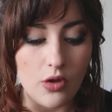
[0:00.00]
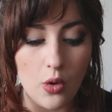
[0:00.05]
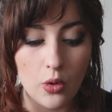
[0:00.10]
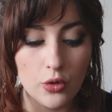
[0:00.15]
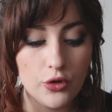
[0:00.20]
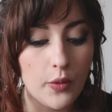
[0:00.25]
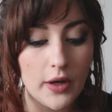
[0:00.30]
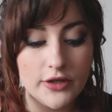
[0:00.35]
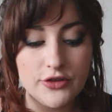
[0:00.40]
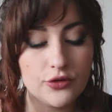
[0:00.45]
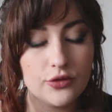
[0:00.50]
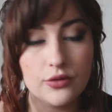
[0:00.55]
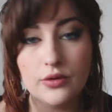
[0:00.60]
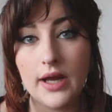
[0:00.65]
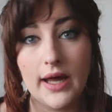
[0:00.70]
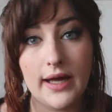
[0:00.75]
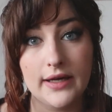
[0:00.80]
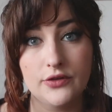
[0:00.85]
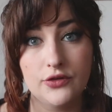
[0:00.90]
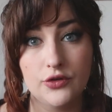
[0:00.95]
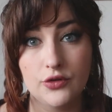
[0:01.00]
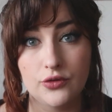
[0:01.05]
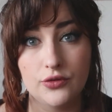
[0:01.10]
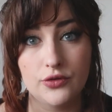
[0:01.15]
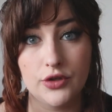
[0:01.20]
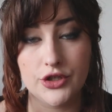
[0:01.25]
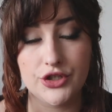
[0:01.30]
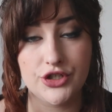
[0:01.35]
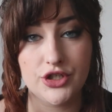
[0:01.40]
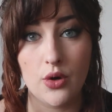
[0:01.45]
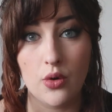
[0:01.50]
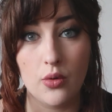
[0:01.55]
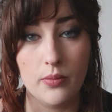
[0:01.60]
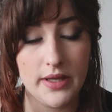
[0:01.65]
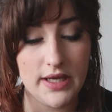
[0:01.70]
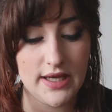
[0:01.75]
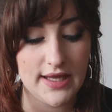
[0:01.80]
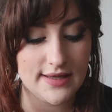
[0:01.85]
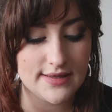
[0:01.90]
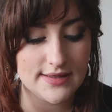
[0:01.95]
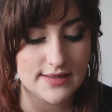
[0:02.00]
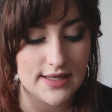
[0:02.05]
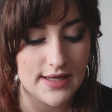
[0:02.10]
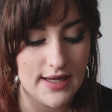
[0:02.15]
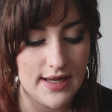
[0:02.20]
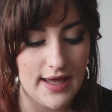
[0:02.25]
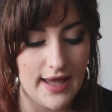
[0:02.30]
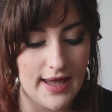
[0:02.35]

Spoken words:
although I do like to touch all medias,